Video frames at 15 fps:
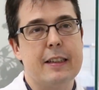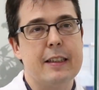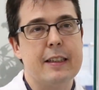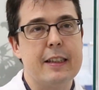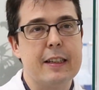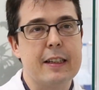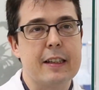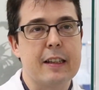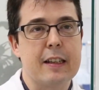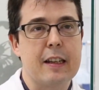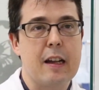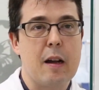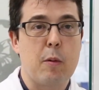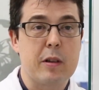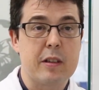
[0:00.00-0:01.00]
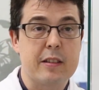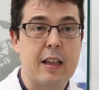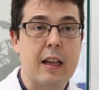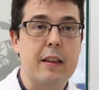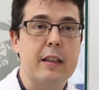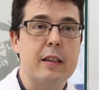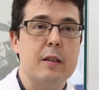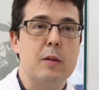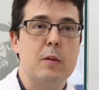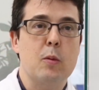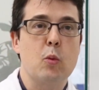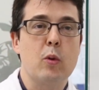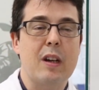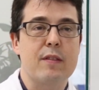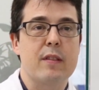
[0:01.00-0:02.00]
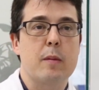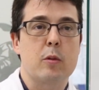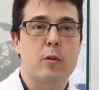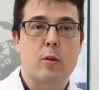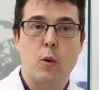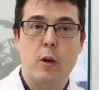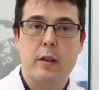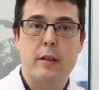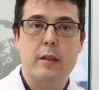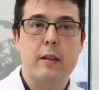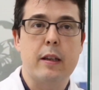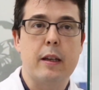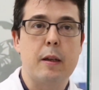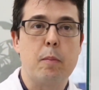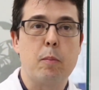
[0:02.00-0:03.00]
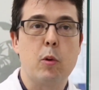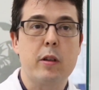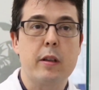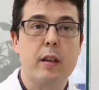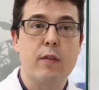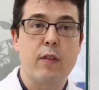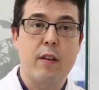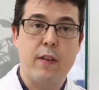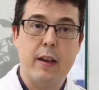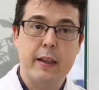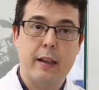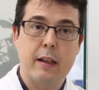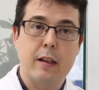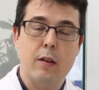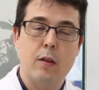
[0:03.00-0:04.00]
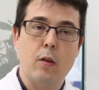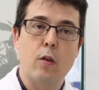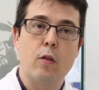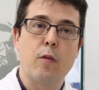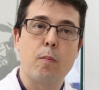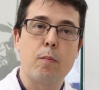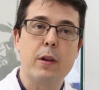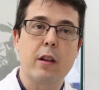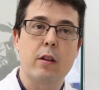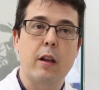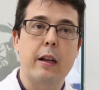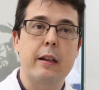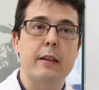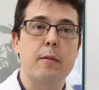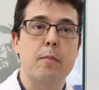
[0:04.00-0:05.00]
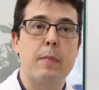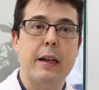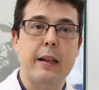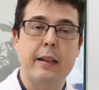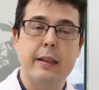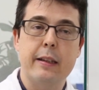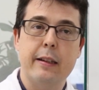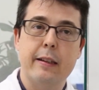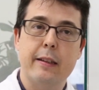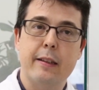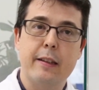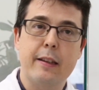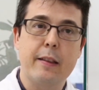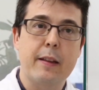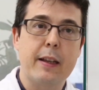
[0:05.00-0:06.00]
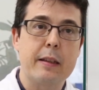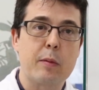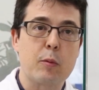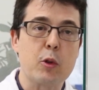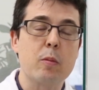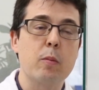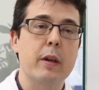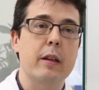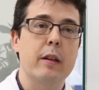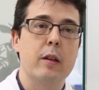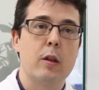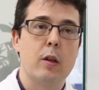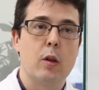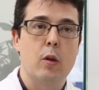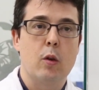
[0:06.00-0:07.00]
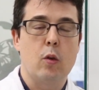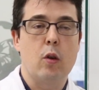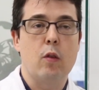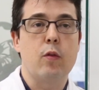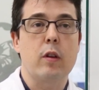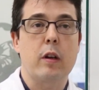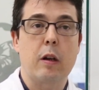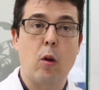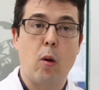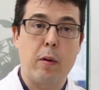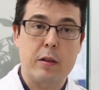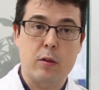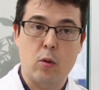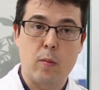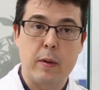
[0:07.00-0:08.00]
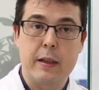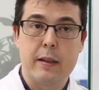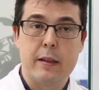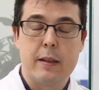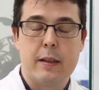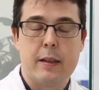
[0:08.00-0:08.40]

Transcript: In our study, we have demonstrated the positive effect of personalized vaccines in the treatment of glioblastoma.